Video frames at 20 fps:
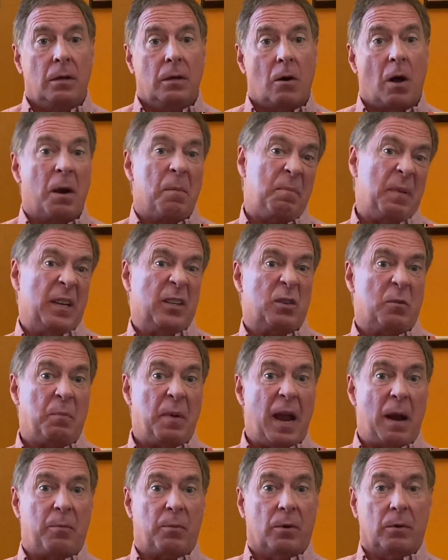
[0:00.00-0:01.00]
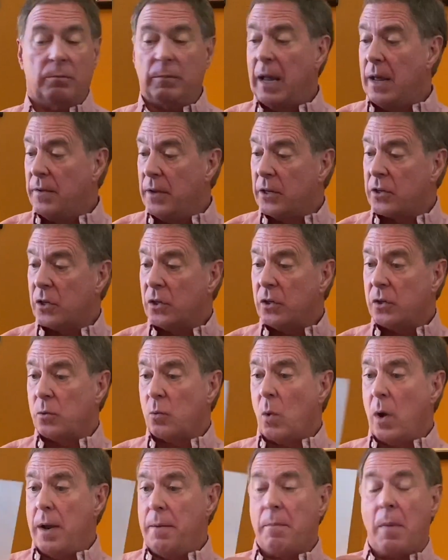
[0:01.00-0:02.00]
on a piece of paper. And this is
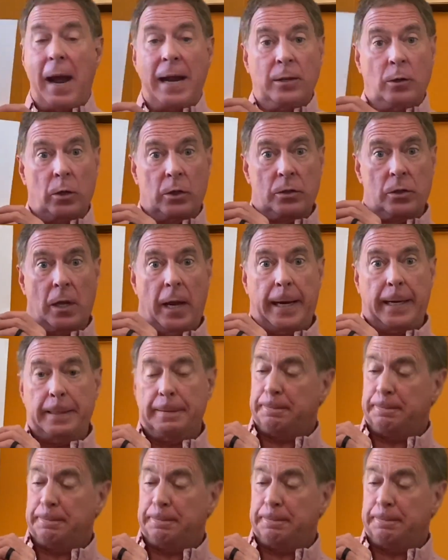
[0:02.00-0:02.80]
what mine looks like.